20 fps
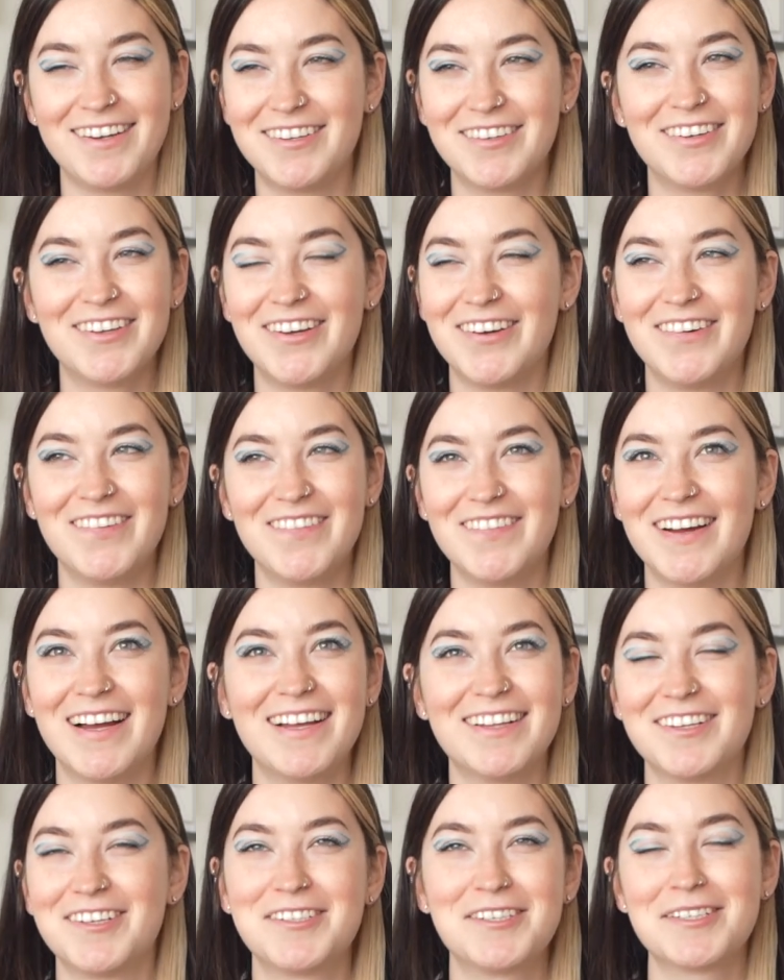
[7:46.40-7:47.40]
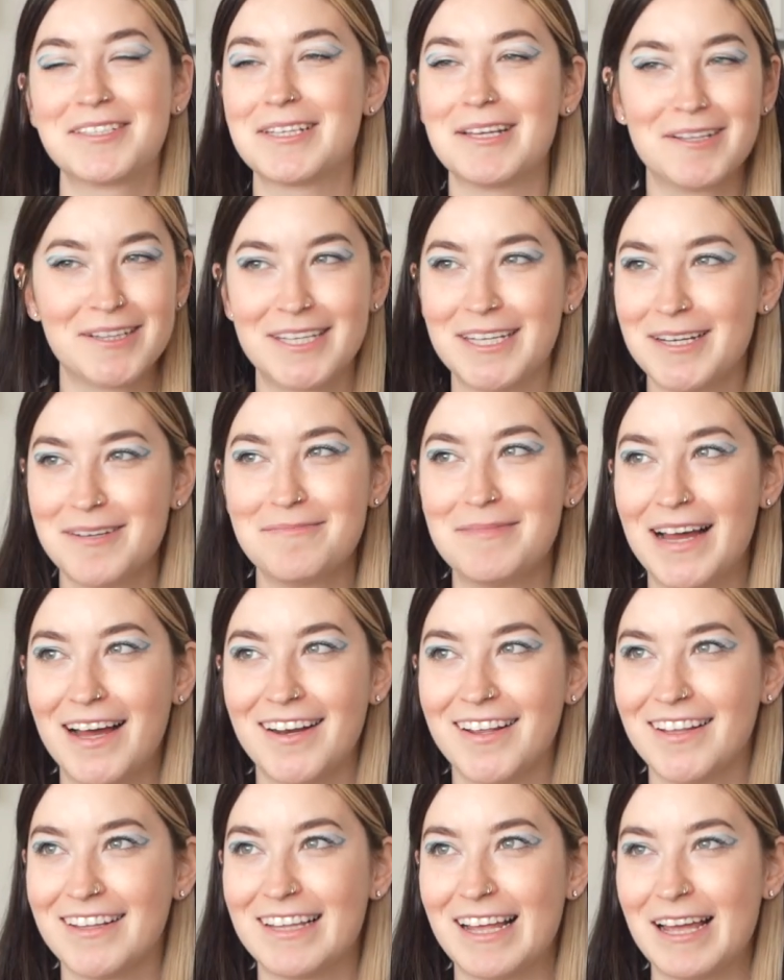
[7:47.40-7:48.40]
don't know, there's just something
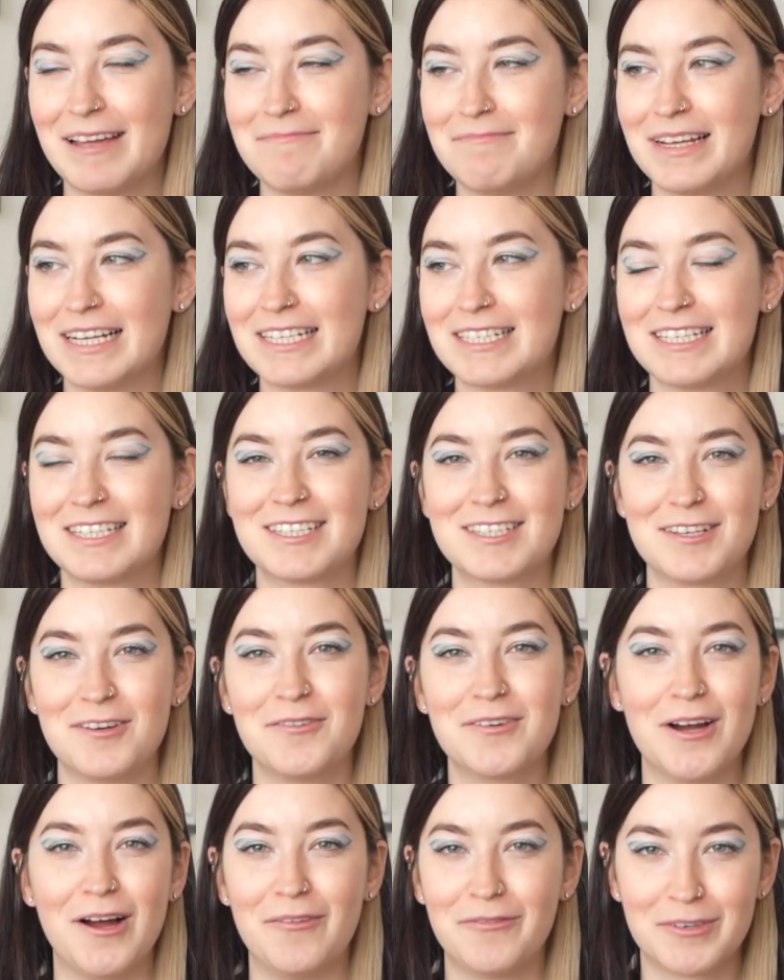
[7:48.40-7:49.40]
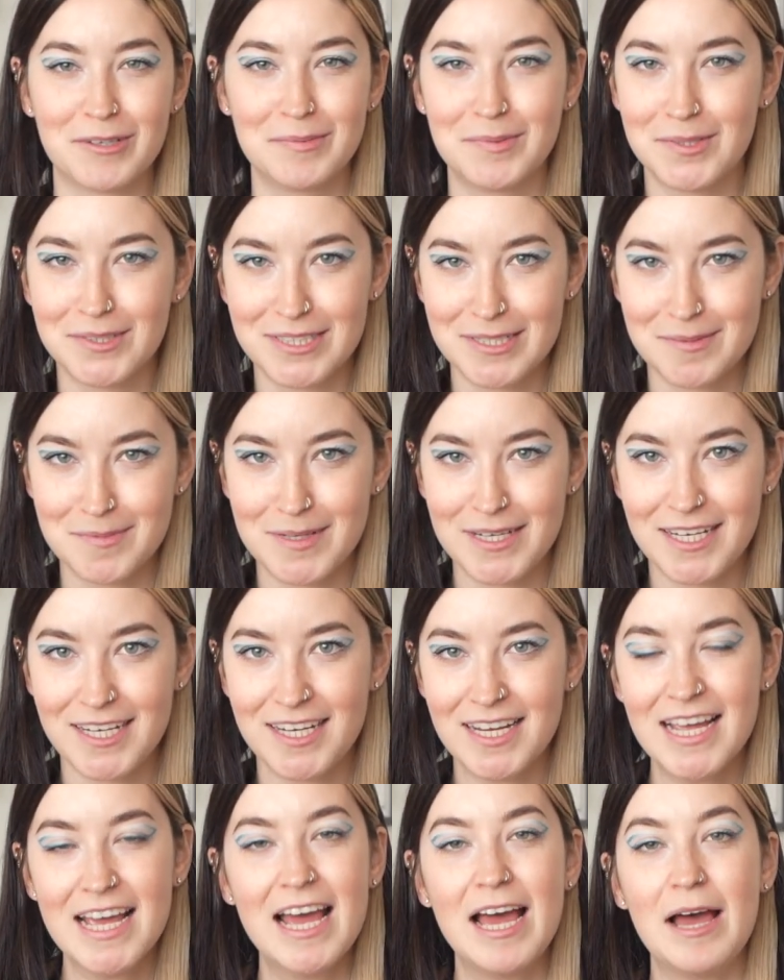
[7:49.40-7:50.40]
about it that makes it so comfortable to me.